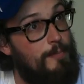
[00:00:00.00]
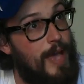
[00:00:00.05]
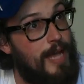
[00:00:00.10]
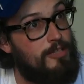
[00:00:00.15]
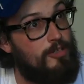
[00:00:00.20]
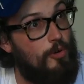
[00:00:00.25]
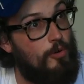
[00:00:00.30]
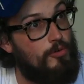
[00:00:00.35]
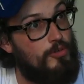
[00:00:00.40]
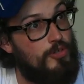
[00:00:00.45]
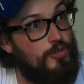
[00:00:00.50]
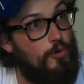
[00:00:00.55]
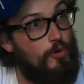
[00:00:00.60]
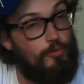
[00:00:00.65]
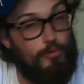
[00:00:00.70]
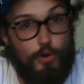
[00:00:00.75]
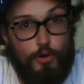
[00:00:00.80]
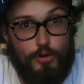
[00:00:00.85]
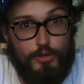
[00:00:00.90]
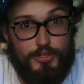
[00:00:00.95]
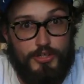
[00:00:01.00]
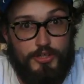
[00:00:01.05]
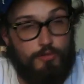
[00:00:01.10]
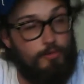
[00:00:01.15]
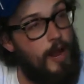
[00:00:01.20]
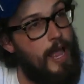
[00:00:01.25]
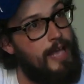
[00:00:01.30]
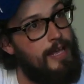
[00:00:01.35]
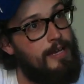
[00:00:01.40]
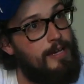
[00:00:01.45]
it back to old school rules.
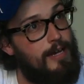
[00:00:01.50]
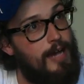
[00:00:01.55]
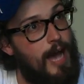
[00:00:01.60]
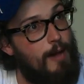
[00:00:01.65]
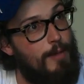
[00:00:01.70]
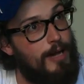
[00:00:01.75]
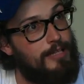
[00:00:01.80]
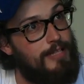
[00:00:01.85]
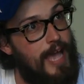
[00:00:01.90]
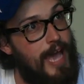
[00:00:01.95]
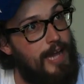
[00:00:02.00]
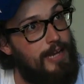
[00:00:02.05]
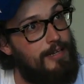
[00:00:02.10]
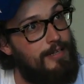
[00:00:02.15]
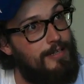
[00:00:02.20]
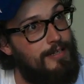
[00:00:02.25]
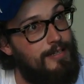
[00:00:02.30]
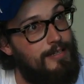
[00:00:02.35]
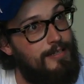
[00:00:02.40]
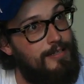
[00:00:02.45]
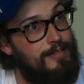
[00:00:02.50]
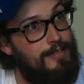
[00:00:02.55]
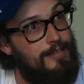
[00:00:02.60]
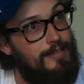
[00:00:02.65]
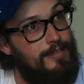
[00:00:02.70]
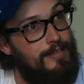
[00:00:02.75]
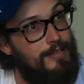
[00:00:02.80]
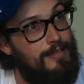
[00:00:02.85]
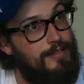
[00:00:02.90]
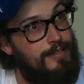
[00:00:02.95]
Craig, how about that?
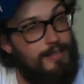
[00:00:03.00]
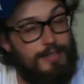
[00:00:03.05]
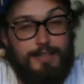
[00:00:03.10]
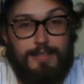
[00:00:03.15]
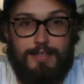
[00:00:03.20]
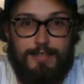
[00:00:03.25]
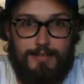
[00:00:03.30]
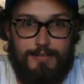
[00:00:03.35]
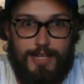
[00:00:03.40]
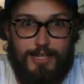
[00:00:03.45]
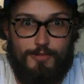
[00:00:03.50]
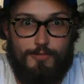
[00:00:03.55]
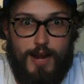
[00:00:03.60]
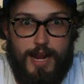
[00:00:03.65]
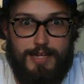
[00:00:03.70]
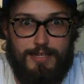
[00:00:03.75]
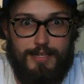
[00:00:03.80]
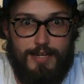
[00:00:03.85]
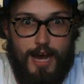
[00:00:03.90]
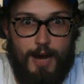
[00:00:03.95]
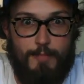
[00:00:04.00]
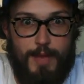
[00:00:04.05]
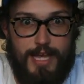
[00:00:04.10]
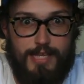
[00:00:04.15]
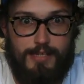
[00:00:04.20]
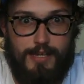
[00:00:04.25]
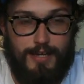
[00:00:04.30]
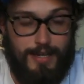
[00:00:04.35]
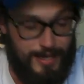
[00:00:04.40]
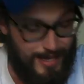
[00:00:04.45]
Amazing. That's right,
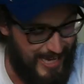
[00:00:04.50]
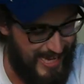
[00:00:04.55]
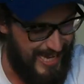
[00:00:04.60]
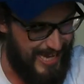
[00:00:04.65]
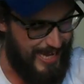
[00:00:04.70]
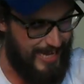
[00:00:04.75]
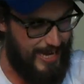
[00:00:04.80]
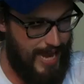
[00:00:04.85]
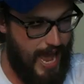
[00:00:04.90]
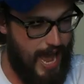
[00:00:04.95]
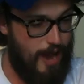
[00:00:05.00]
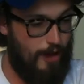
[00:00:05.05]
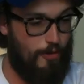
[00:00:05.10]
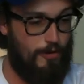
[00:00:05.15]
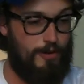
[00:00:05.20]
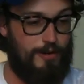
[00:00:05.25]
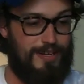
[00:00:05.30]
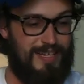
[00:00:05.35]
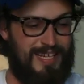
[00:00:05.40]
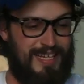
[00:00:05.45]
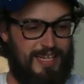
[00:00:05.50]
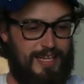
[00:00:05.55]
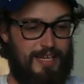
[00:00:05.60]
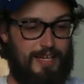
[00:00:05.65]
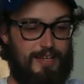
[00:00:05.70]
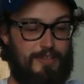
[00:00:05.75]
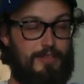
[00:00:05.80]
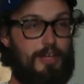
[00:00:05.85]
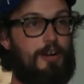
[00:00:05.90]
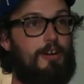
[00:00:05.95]
amazing. Now,
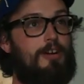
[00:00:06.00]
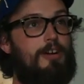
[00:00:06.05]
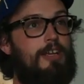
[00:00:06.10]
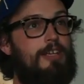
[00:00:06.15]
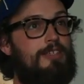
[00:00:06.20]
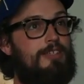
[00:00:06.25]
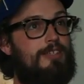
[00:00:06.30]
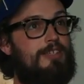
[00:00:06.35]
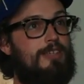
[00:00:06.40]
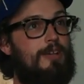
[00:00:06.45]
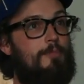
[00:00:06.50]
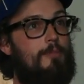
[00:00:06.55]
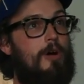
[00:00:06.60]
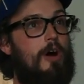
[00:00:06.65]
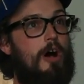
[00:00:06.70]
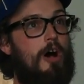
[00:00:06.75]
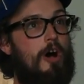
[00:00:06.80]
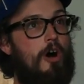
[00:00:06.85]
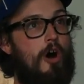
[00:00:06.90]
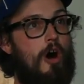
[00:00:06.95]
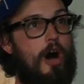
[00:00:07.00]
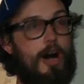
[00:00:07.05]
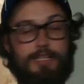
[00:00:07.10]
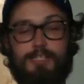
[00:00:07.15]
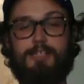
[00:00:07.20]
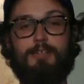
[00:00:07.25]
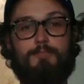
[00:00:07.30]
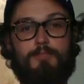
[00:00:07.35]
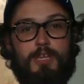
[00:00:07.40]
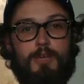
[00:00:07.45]
there is some
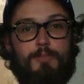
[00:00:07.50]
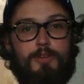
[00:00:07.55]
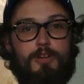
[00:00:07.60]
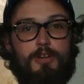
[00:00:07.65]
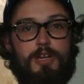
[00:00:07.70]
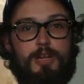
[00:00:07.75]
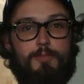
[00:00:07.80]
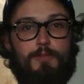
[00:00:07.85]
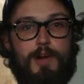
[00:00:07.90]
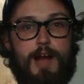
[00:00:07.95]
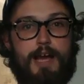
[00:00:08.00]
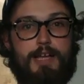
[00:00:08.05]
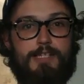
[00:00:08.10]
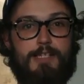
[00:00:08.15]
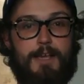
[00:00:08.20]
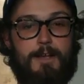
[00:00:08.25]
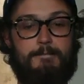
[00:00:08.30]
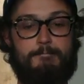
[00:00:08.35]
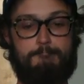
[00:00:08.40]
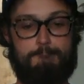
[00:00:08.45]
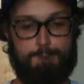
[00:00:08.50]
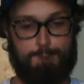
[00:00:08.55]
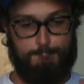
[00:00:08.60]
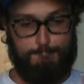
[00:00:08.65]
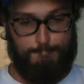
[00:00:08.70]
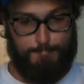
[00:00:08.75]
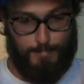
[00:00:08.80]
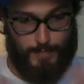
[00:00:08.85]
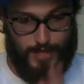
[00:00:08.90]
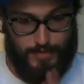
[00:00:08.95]
awesome community prizing
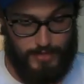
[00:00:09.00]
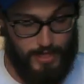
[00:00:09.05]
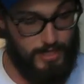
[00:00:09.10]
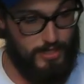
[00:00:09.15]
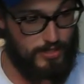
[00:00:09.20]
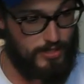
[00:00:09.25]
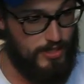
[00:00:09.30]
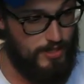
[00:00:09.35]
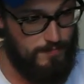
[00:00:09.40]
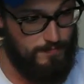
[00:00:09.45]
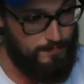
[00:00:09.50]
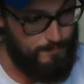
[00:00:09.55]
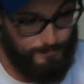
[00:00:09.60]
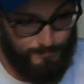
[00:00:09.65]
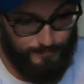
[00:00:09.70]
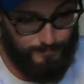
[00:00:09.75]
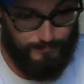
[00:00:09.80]
that has